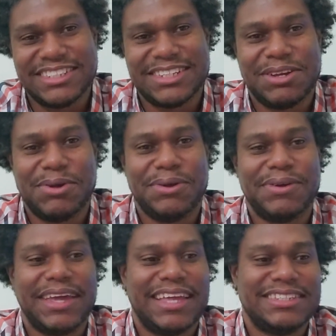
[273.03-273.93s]
So
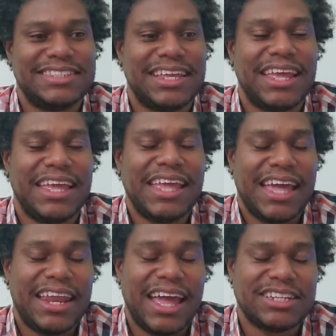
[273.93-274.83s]
instead,
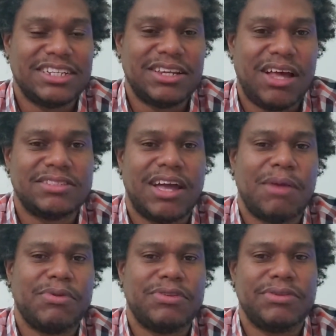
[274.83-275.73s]
and I actually lost the
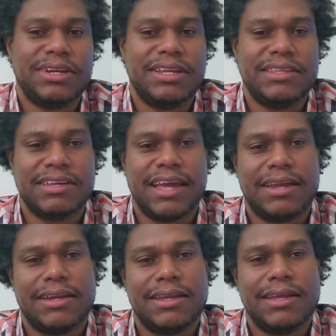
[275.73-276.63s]
opportunity to
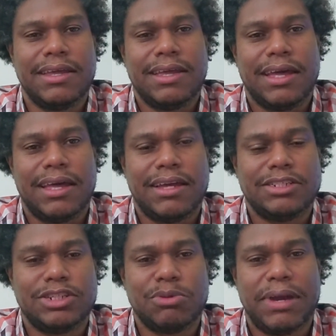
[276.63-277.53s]
kind of
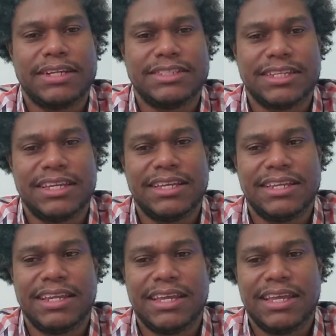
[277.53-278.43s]
show my
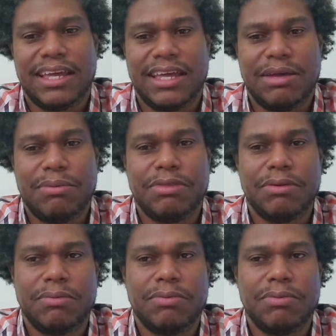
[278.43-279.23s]
son the